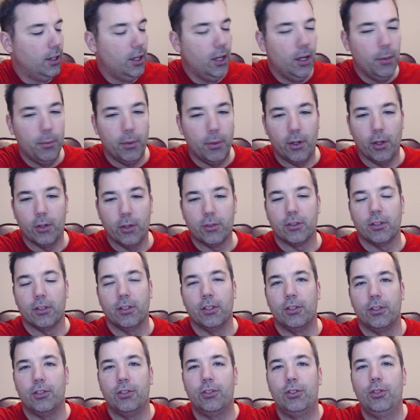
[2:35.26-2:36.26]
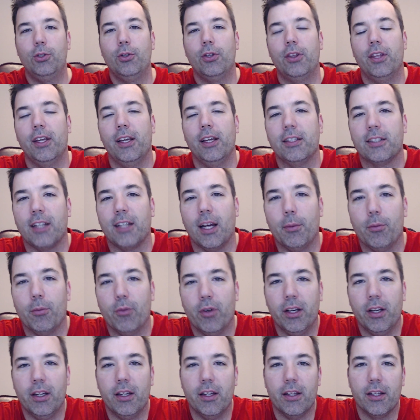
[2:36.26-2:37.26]
But those are the two things I'm
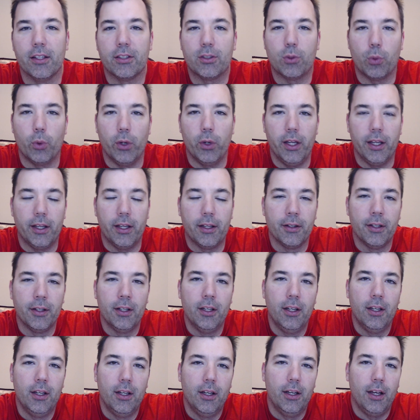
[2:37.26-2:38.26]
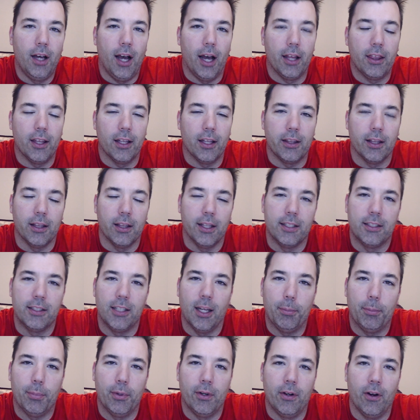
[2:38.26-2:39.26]
reading this week. I thought the Led
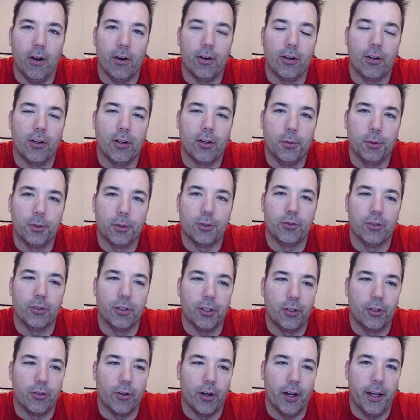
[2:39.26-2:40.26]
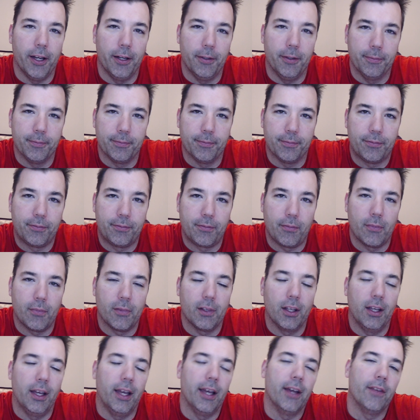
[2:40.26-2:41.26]
Zeppelin article was really great,
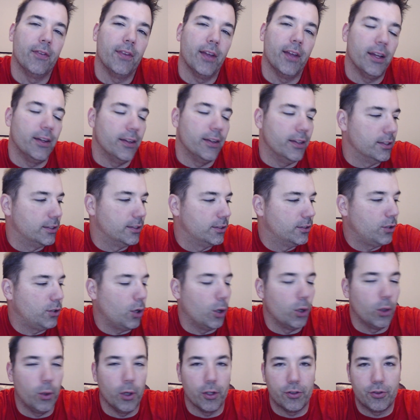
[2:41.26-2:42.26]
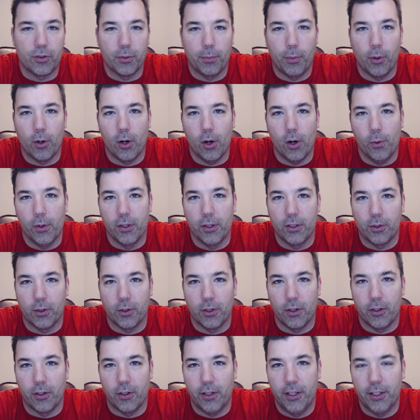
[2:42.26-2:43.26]
and then this Tone Quest report with sort
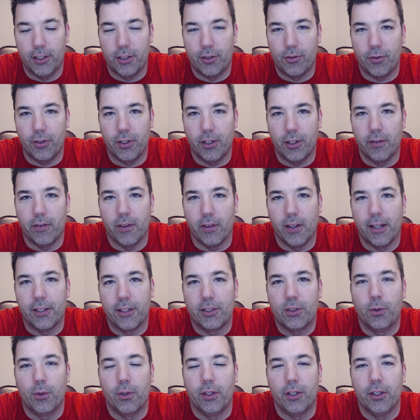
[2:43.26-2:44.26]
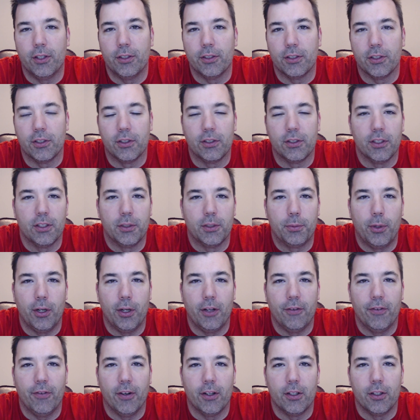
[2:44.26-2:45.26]
of their history of the last 20 years is pretty
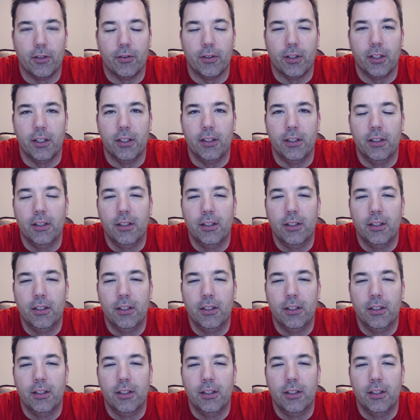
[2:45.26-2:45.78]
fun to read.